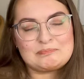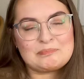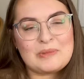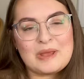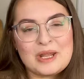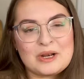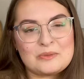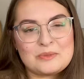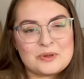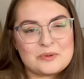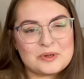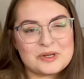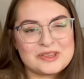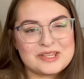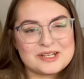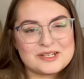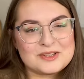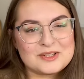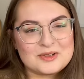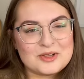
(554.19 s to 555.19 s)
It'll be worth
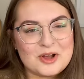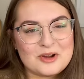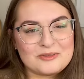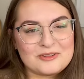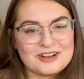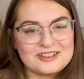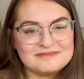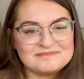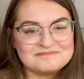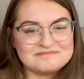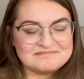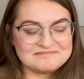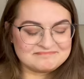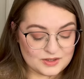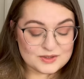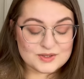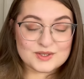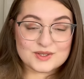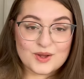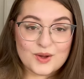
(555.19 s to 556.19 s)
it in the long run.
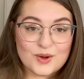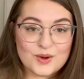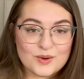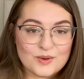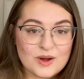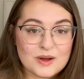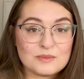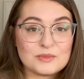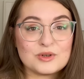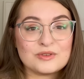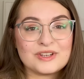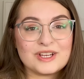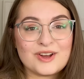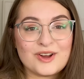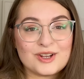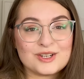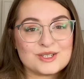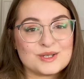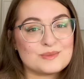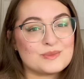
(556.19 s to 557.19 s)
So moving
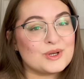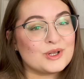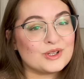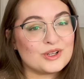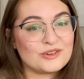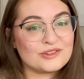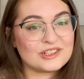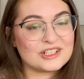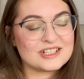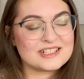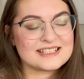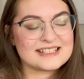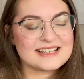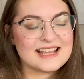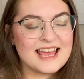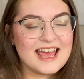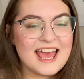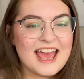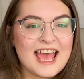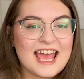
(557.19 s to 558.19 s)
on to pullovers,
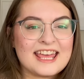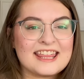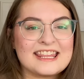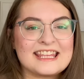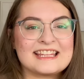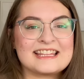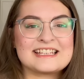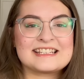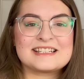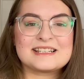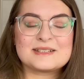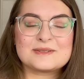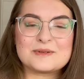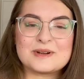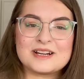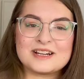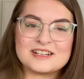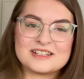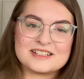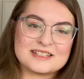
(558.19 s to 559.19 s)
I think this is
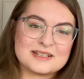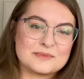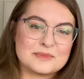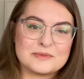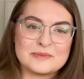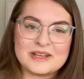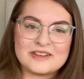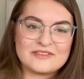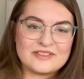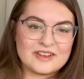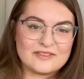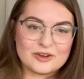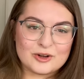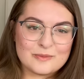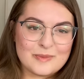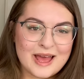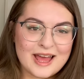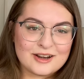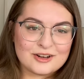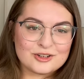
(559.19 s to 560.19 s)
where some of my favorite
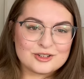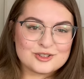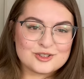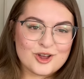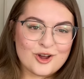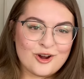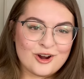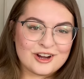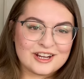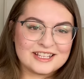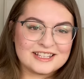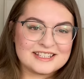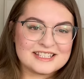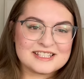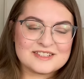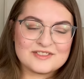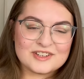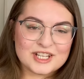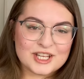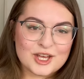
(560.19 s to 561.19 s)
patterns are in this
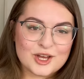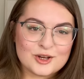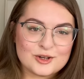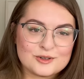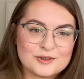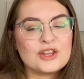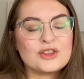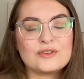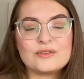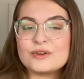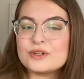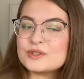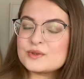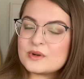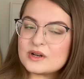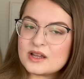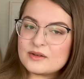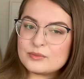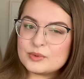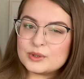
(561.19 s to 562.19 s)
video. The first one
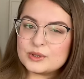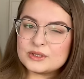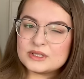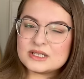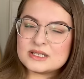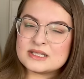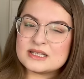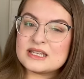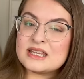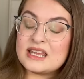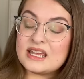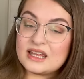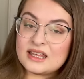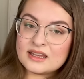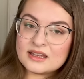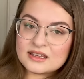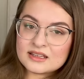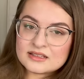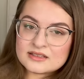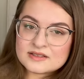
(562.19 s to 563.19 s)
I pulled is the
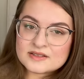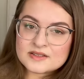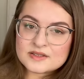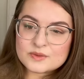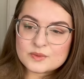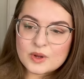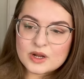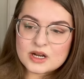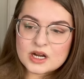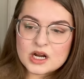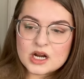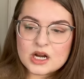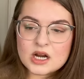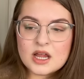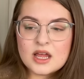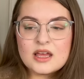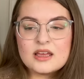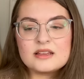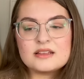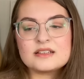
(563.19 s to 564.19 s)
Ingen sweater.
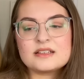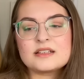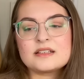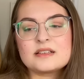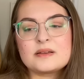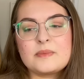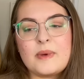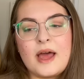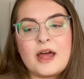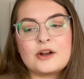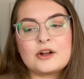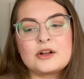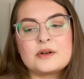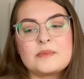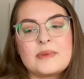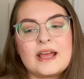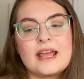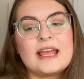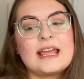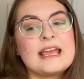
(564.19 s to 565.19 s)
This is a pattern
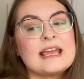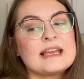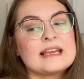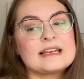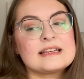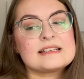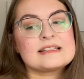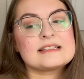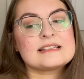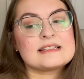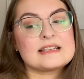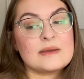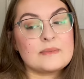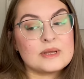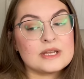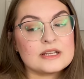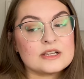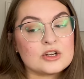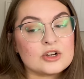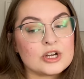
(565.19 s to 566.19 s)
by Inga
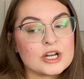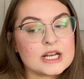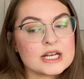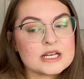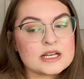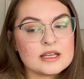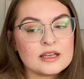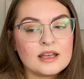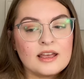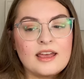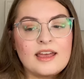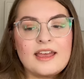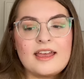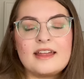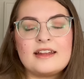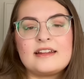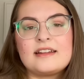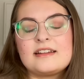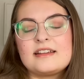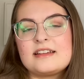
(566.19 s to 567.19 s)
Semingren,
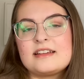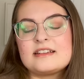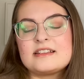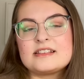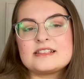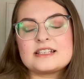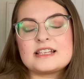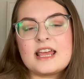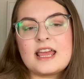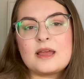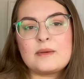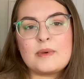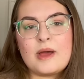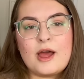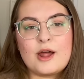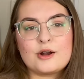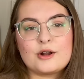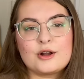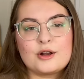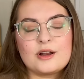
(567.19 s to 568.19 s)
and it is a
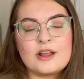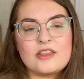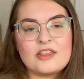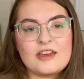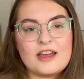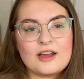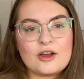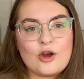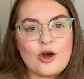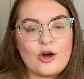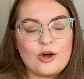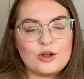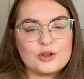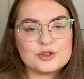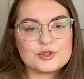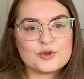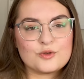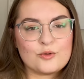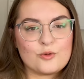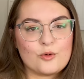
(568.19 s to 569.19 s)
pattern that
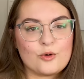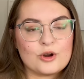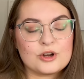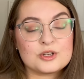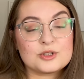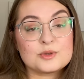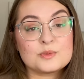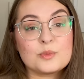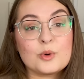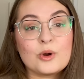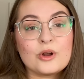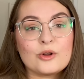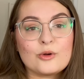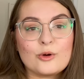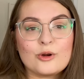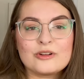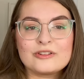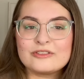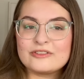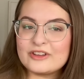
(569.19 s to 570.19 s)
calls for sport
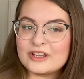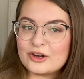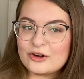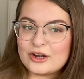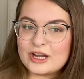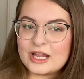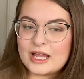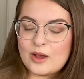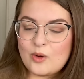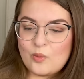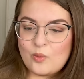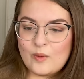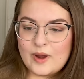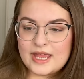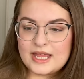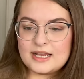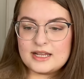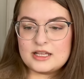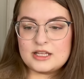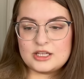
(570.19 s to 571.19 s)
or fingering
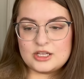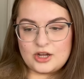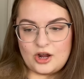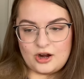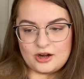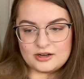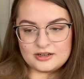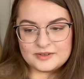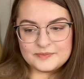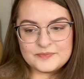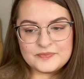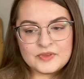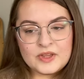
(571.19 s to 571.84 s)
weight yarn.